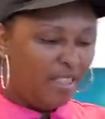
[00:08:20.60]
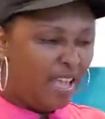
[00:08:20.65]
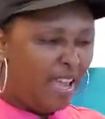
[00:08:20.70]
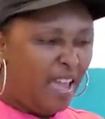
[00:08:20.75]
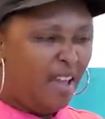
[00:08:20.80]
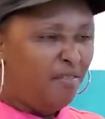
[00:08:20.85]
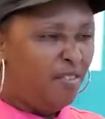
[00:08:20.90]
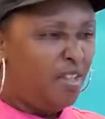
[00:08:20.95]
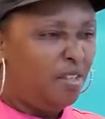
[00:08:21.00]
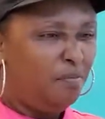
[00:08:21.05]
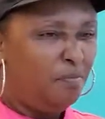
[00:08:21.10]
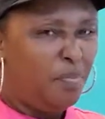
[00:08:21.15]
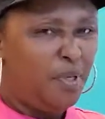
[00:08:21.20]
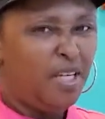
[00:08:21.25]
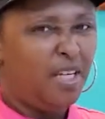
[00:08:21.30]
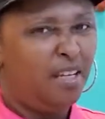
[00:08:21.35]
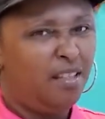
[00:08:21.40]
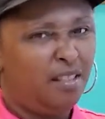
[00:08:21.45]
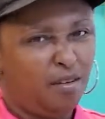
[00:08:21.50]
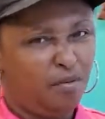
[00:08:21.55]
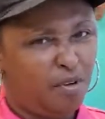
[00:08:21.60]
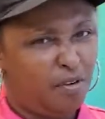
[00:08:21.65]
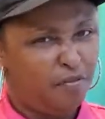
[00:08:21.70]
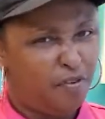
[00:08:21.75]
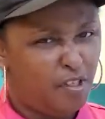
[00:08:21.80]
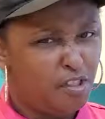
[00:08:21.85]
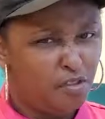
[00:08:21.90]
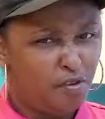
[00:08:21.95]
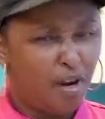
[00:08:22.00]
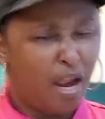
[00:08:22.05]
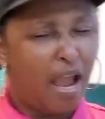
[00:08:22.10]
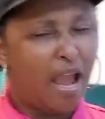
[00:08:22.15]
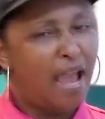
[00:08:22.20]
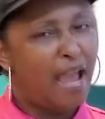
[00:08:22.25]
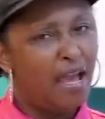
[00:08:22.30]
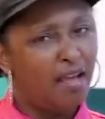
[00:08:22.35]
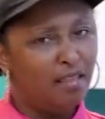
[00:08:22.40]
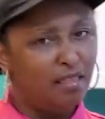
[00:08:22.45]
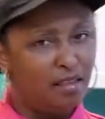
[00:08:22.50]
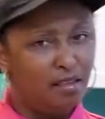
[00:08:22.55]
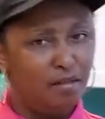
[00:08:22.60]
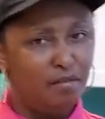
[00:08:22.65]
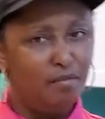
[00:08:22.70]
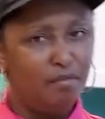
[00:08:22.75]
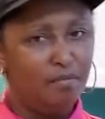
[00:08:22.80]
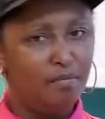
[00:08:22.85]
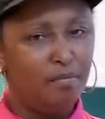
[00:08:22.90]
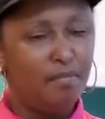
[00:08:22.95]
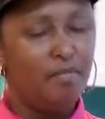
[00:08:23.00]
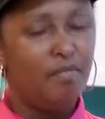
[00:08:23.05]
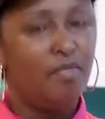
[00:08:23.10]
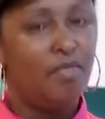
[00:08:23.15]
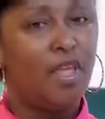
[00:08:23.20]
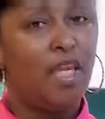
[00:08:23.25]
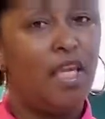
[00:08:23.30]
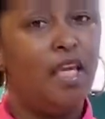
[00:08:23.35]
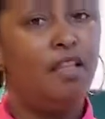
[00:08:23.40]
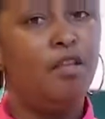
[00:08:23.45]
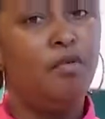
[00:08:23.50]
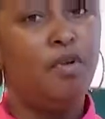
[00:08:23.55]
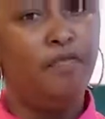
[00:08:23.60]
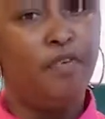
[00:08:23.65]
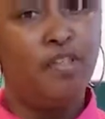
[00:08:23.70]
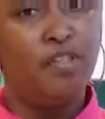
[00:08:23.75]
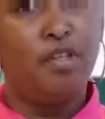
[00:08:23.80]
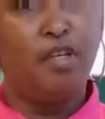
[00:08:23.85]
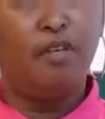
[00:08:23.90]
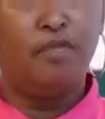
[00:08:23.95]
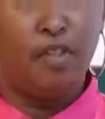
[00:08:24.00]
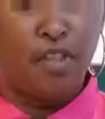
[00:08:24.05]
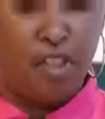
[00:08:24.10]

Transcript: they haven't been in the refrigerator. I had them in the refrigerator for